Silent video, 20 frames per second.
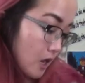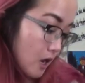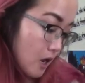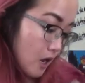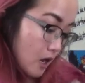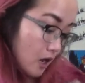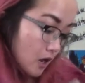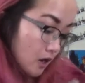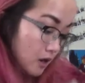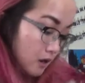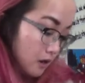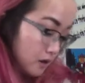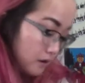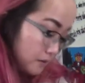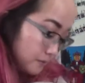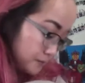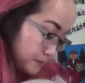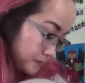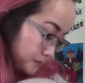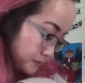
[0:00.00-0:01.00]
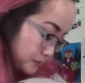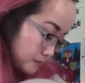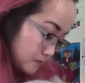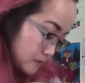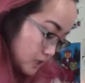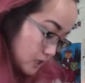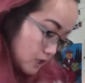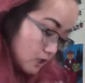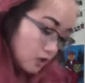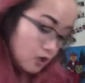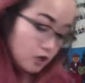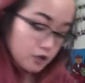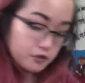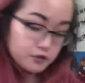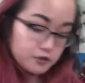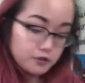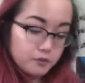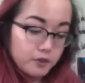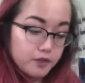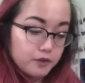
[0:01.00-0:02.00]

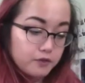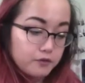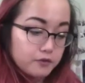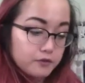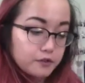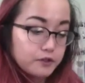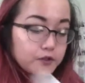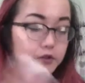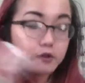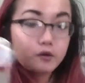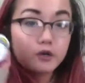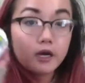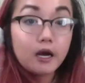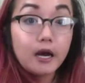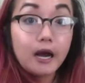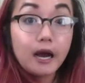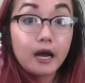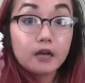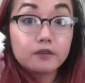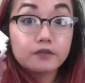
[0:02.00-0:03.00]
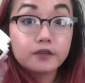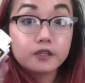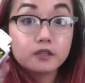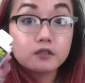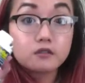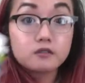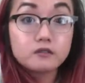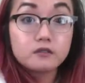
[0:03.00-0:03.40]
Also went through Advil,